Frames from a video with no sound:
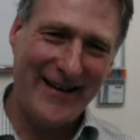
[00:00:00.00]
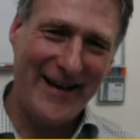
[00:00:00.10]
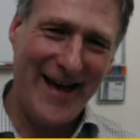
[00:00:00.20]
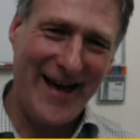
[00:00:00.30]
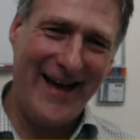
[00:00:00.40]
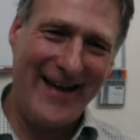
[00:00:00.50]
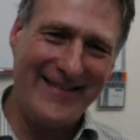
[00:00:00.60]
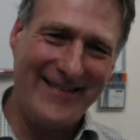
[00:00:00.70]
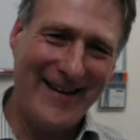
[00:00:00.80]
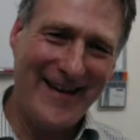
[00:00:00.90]

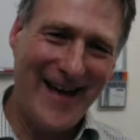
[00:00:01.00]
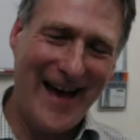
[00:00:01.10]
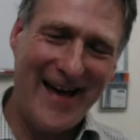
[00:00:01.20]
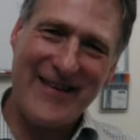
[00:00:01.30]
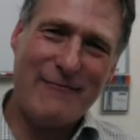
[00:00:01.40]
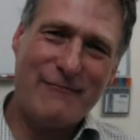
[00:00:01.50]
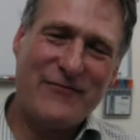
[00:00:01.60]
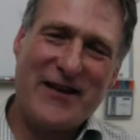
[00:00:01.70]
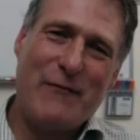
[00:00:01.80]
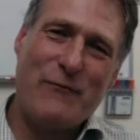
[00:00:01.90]
and they
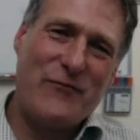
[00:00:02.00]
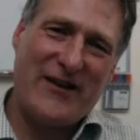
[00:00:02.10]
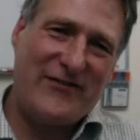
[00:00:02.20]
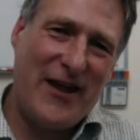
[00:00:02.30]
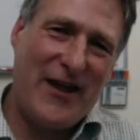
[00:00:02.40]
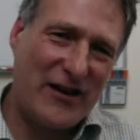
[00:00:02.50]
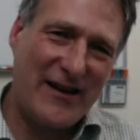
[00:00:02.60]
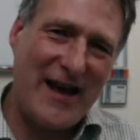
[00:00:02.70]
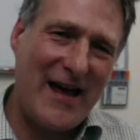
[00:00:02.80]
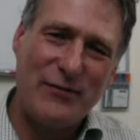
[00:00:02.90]
don't. That's never going
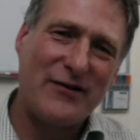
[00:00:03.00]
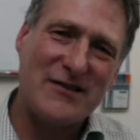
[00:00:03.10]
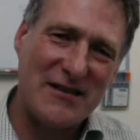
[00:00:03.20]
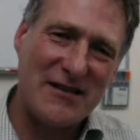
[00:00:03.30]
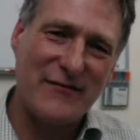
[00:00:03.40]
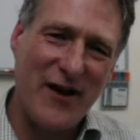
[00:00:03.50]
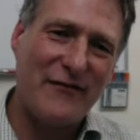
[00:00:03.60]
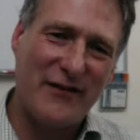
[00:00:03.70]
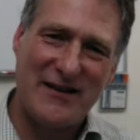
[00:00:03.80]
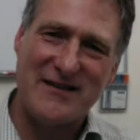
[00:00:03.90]
to happen because the
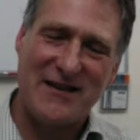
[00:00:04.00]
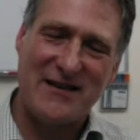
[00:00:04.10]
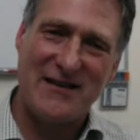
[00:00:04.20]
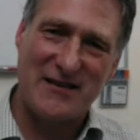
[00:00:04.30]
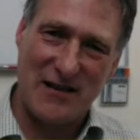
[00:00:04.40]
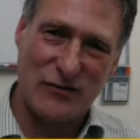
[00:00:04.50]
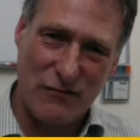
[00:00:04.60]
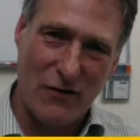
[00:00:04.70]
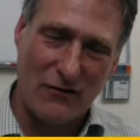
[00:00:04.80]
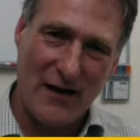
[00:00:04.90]
survival instinct is so
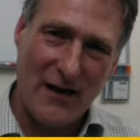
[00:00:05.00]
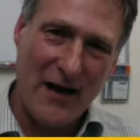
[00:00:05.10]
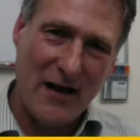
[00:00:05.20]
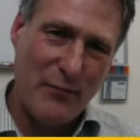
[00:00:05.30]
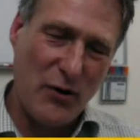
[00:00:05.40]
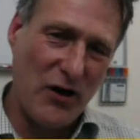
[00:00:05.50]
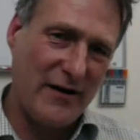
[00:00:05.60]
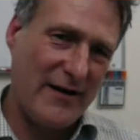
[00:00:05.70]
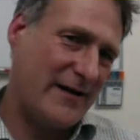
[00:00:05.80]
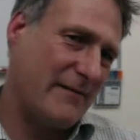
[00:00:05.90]
strong.
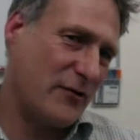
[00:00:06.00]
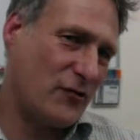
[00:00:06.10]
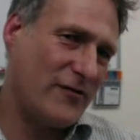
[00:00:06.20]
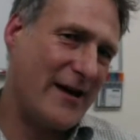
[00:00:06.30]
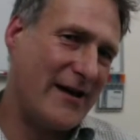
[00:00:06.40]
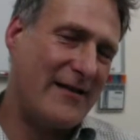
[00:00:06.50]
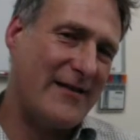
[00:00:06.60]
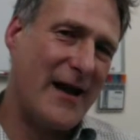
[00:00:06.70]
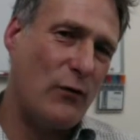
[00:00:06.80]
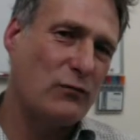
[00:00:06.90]
But creating
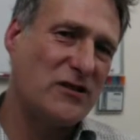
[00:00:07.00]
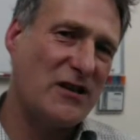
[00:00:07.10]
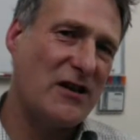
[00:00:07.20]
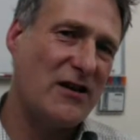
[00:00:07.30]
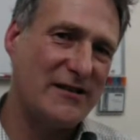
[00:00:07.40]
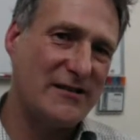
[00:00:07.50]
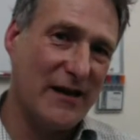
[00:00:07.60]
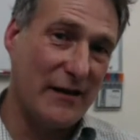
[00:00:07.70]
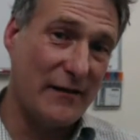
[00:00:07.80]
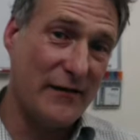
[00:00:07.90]
that
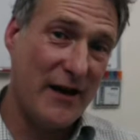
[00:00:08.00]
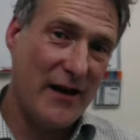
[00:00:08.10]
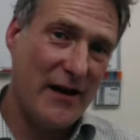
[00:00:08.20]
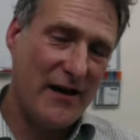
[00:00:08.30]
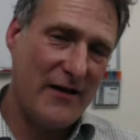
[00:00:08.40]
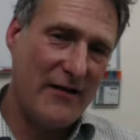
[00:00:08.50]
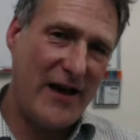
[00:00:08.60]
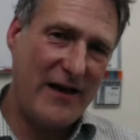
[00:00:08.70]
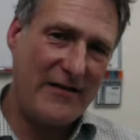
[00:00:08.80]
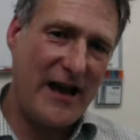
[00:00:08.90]
alternative,
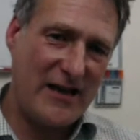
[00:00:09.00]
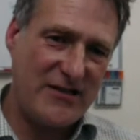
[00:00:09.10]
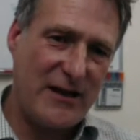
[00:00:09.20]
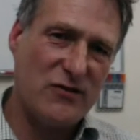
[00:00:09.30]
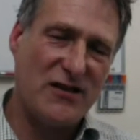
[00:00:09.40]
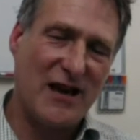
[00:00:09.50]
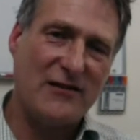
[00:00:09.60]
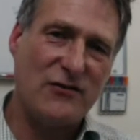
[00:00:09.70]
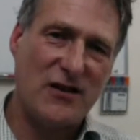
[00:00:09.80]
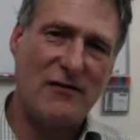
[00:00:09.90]
then, as Neil
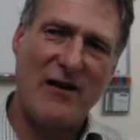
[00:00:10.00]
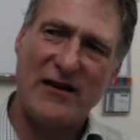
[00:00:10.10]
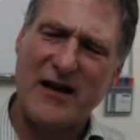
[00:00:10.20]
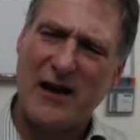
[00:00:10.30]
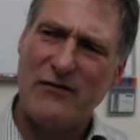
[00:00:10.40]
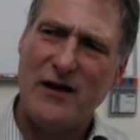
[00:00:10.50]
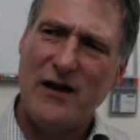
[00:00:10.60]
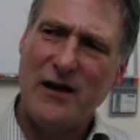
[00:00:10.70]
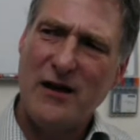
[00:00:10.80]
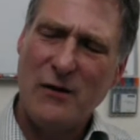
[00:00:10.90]
said, you turn around and go,
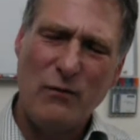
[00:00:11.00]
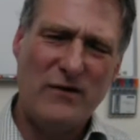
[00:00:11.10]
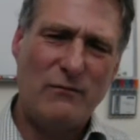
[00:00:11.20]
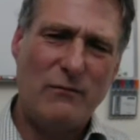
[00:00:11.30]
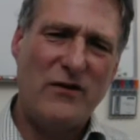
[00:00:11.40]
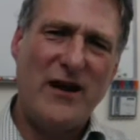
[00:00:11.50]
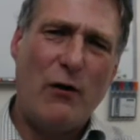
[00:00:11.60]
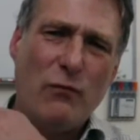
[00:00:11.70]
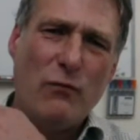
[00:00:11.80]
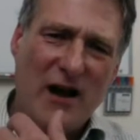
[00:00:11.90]
well, the
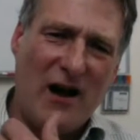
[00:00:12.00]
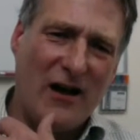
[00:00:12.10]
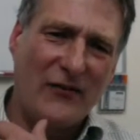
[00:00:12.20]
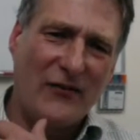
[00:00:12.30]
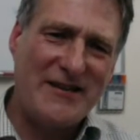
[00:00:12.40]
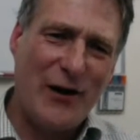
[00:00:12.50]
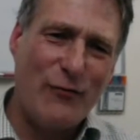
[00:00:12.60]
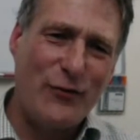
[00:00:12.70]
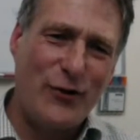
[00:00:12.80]
old guard, this old